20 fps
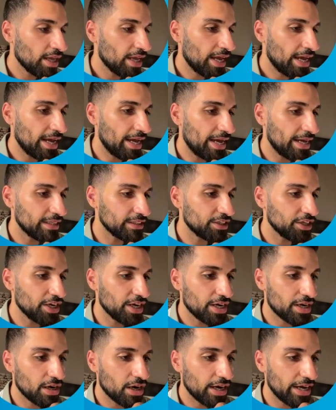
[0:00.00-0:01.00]
And
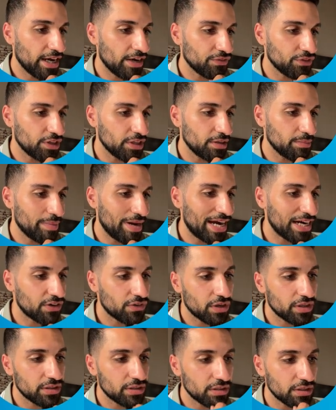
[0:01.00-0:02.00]
here I have the
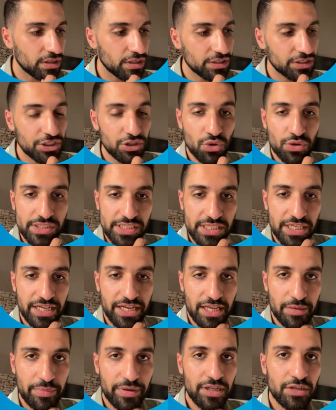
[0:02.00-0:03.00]
background denoising
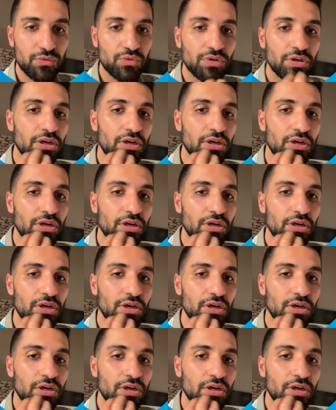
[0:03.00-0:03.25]
enabled,